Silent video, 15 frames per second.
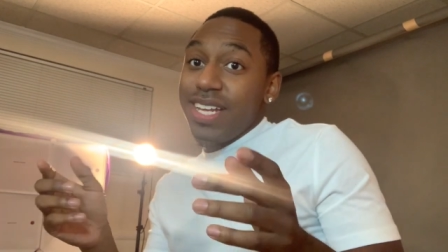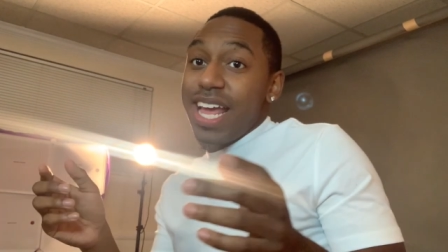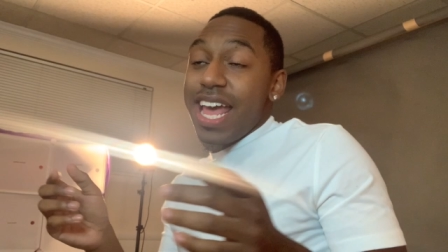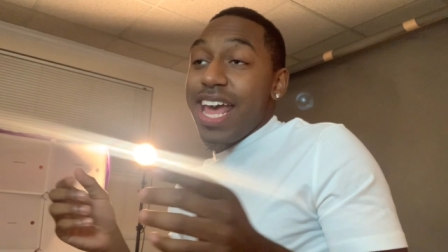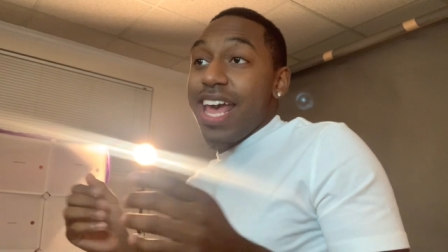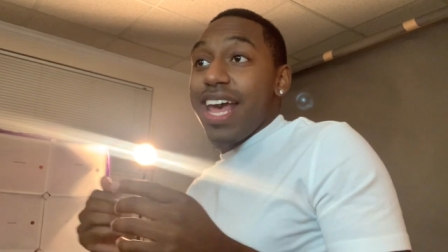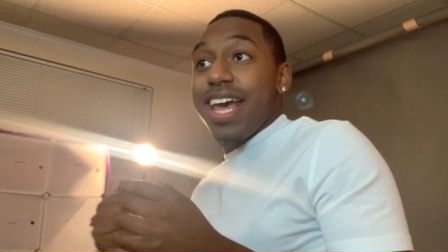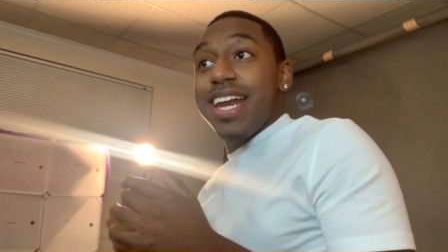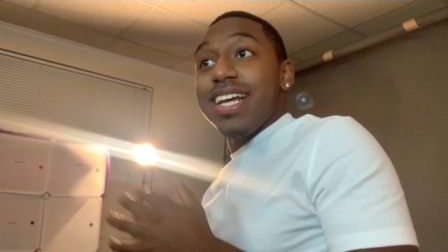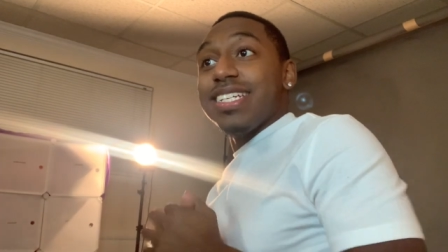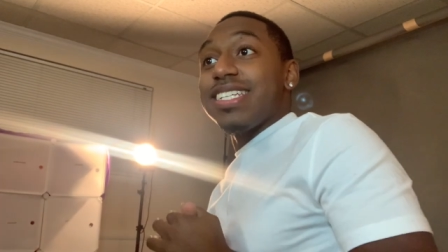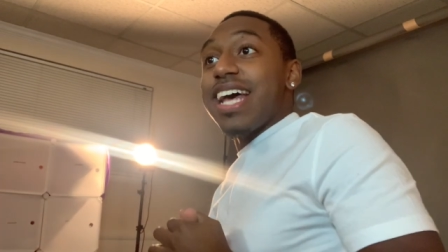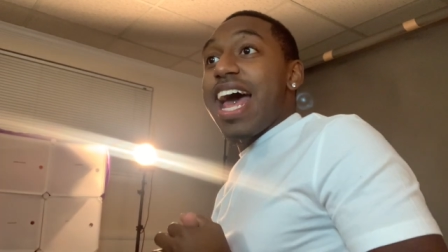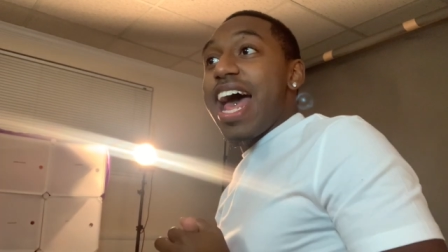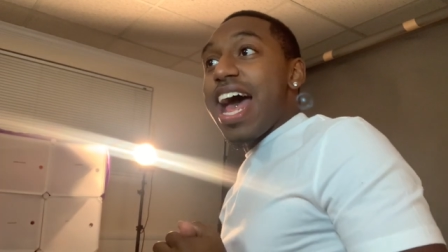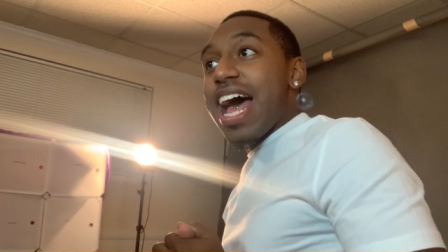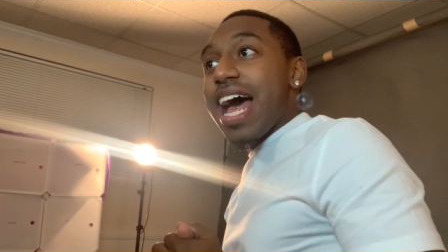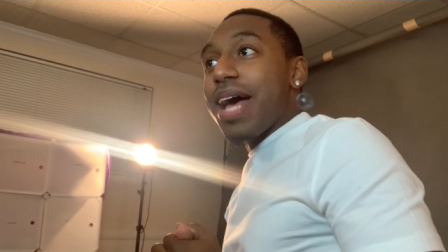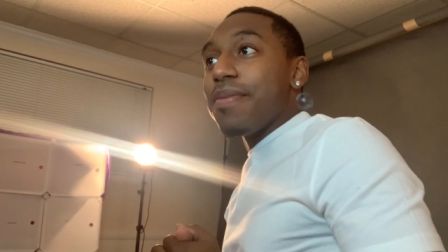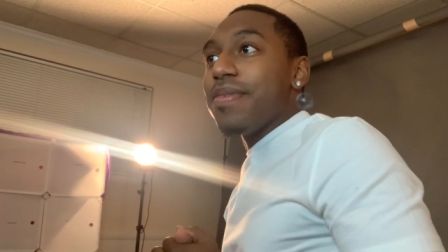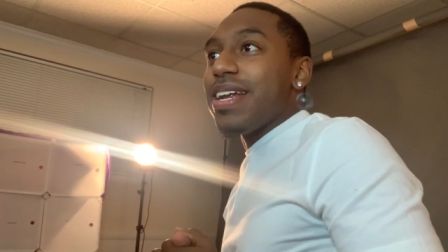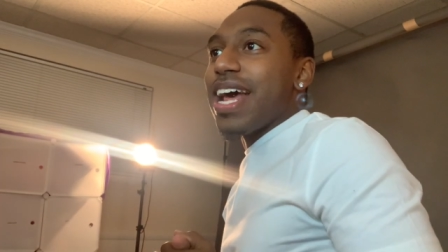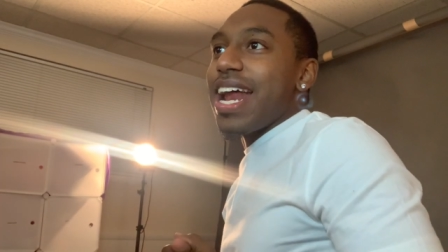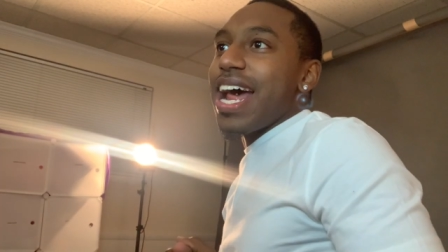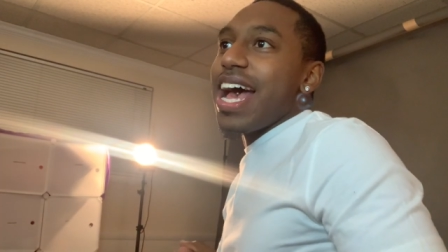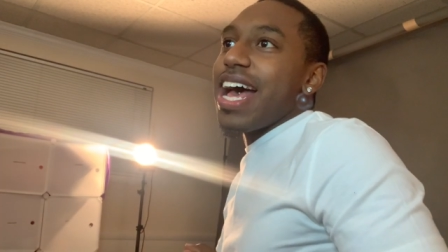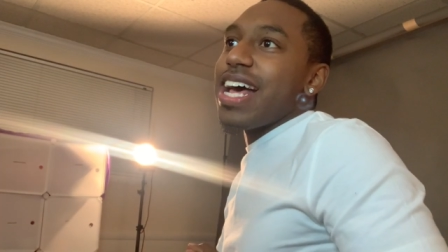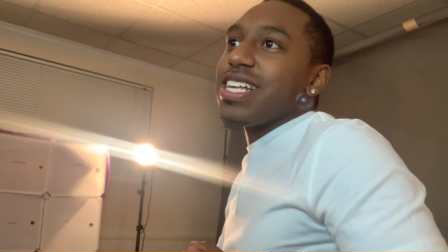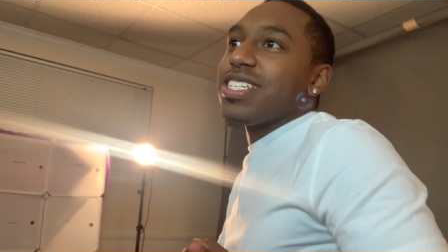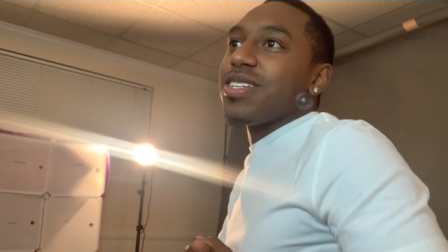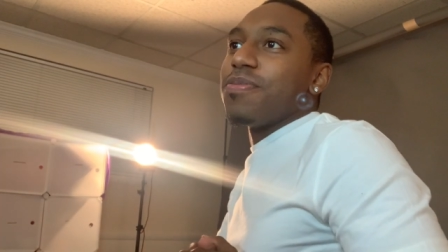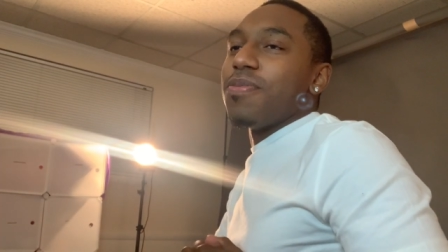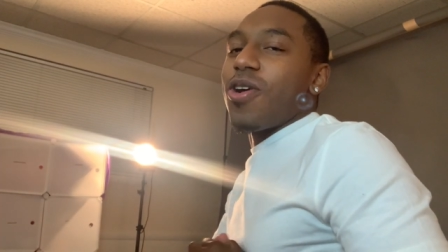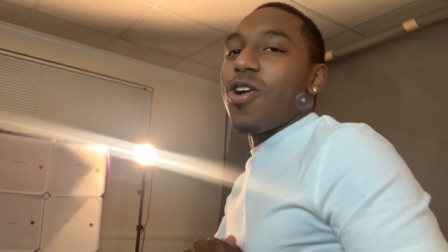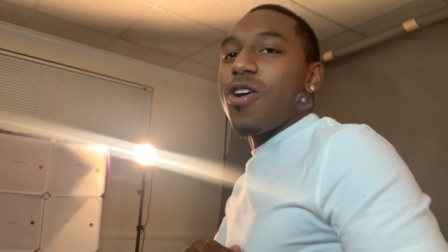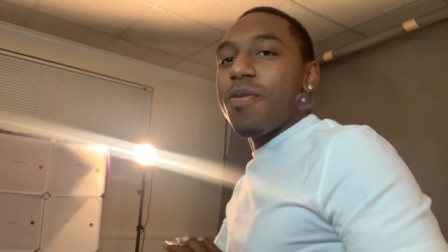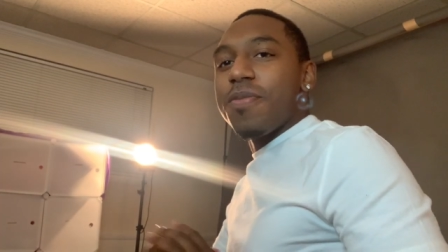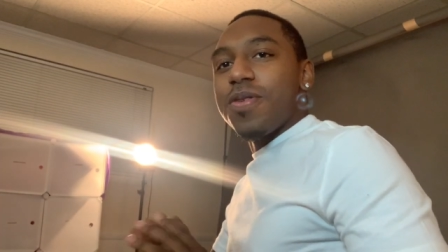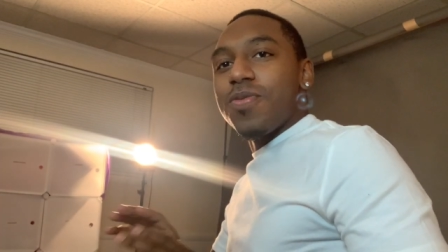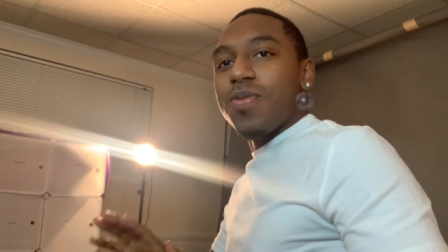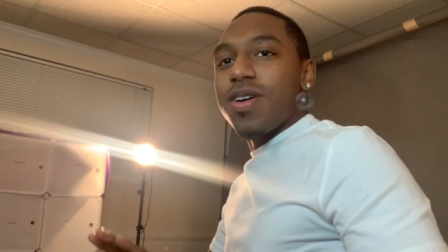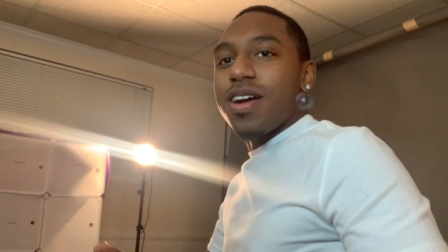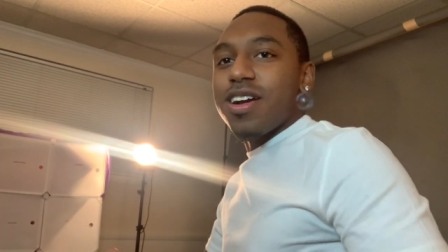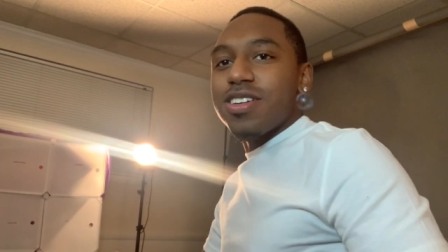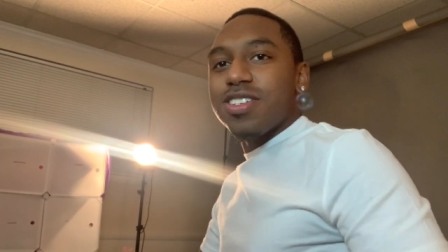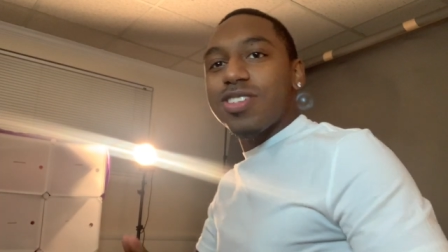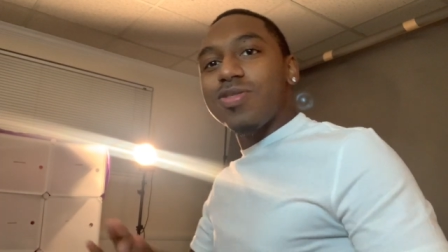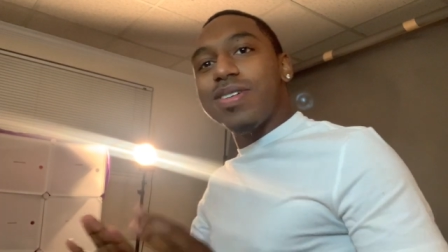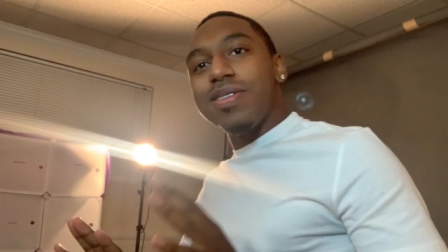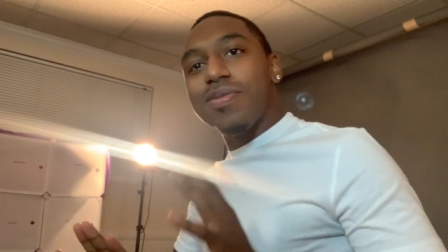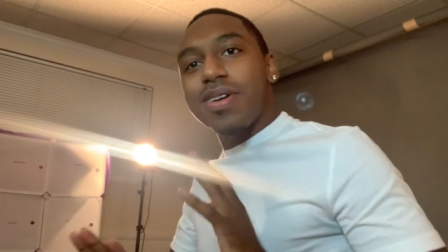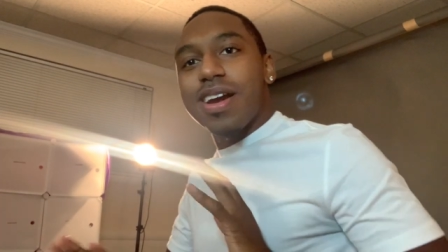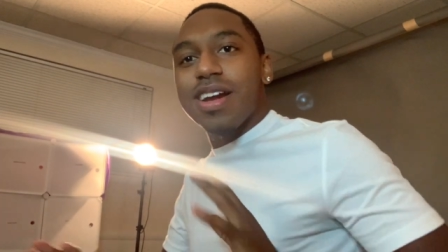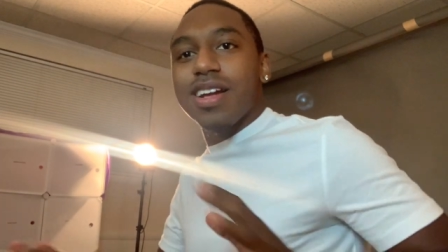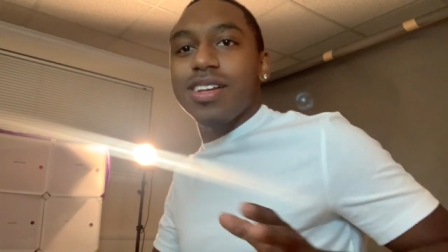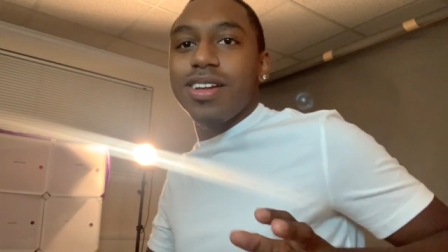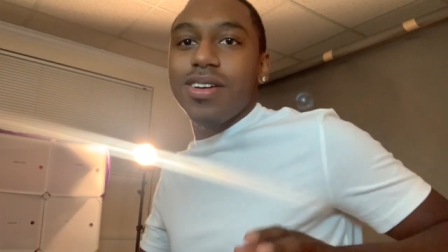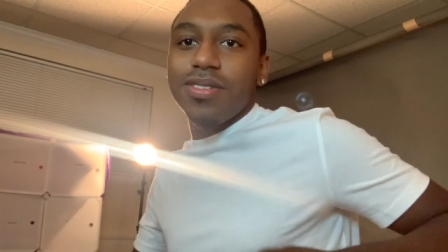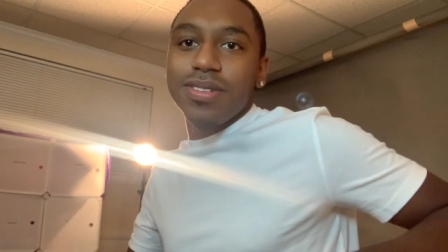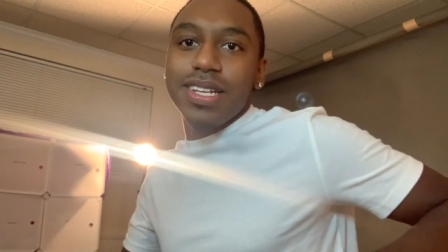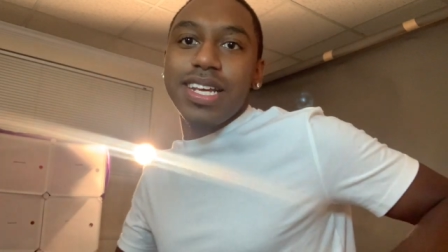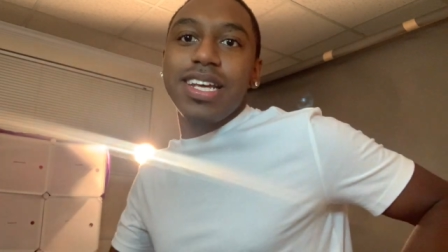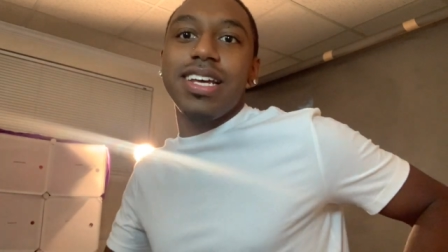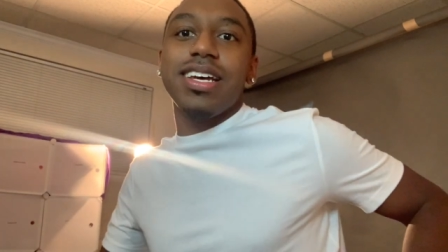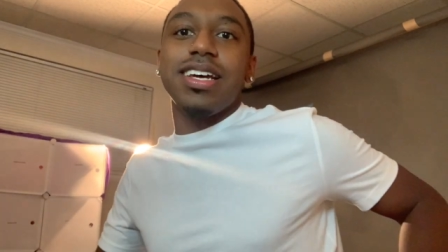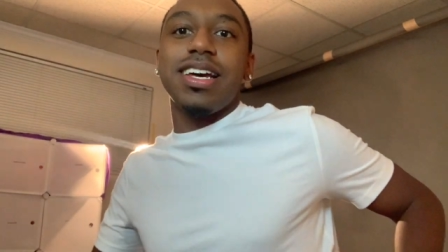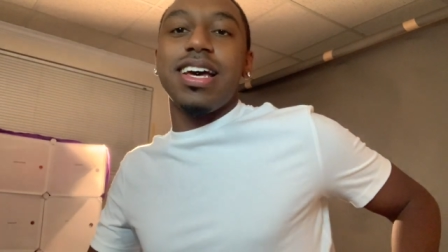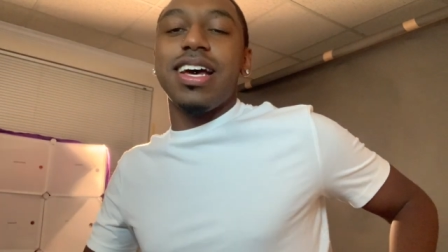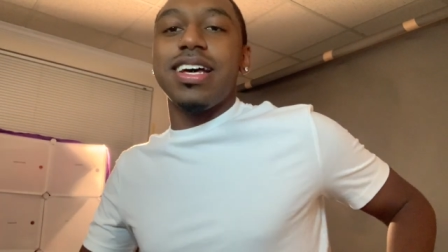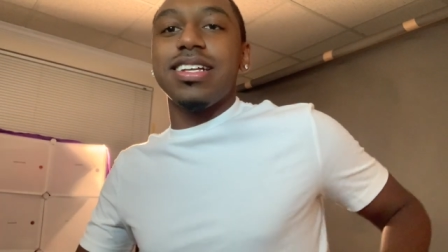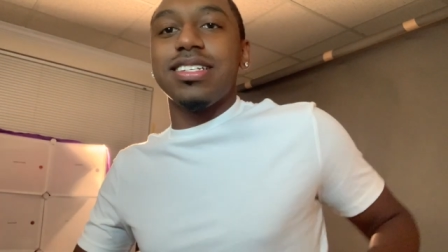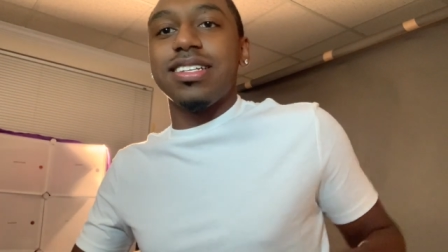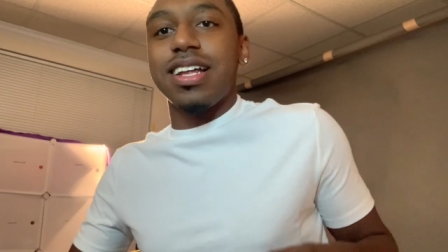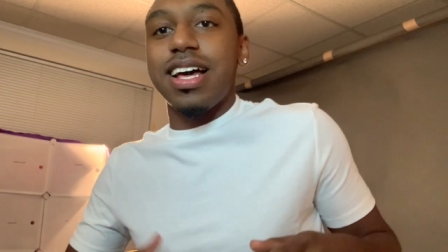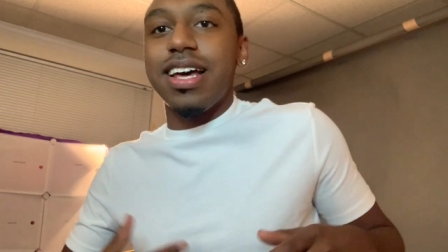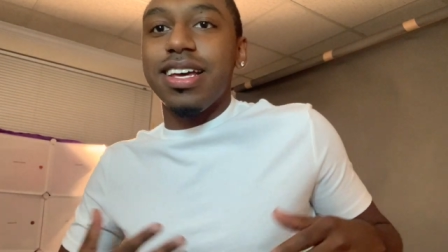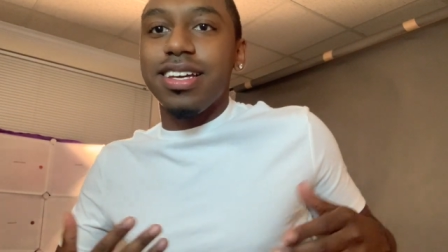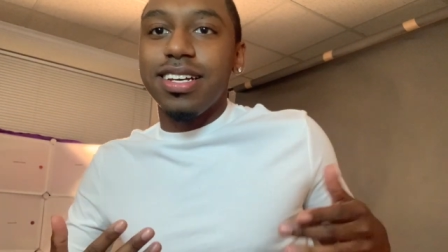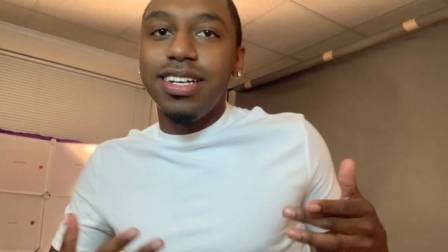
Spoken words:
And it's an app that has some urban wear, streetwear clothing. It has, like,